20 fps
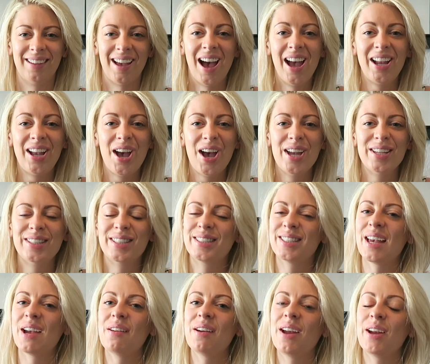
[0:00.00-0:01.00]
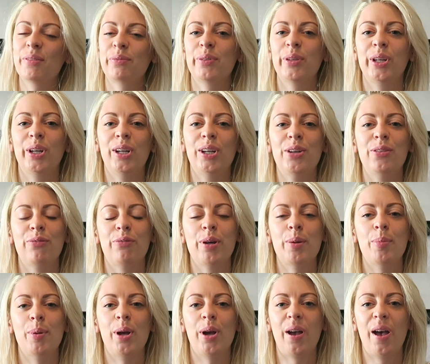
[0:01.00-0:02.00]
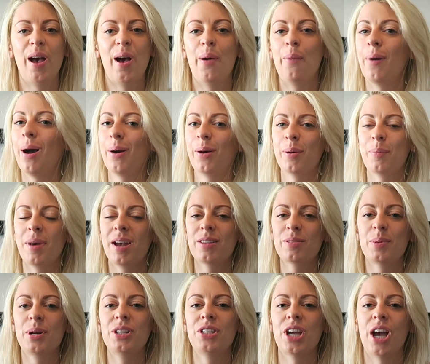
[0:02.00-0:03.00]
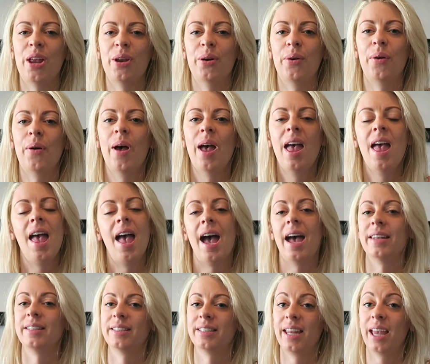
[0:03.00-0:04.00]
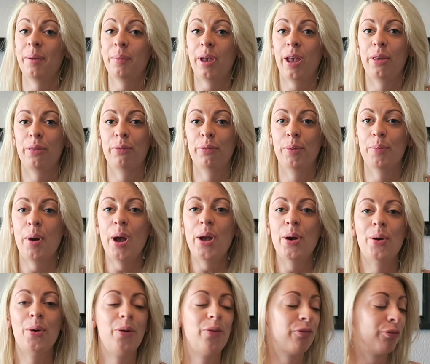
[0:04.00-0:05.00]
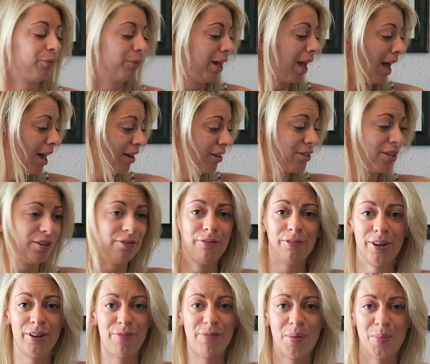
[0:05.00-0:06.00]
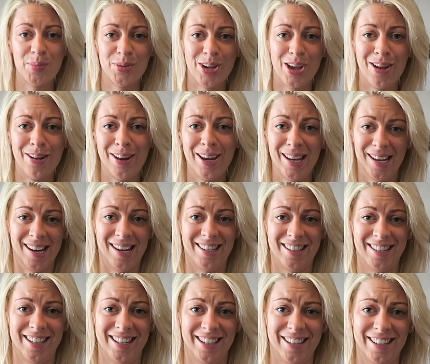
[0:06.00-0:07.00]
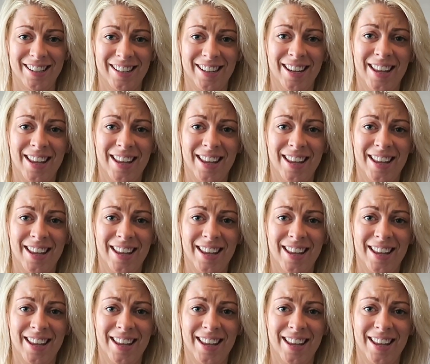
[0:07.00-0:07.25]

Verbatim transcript: Hi guys, it's Sarah here from the Gluten Free Blogger. Welcome back to my channel and today I'm going through my haul from the Allergy and Free From show in London.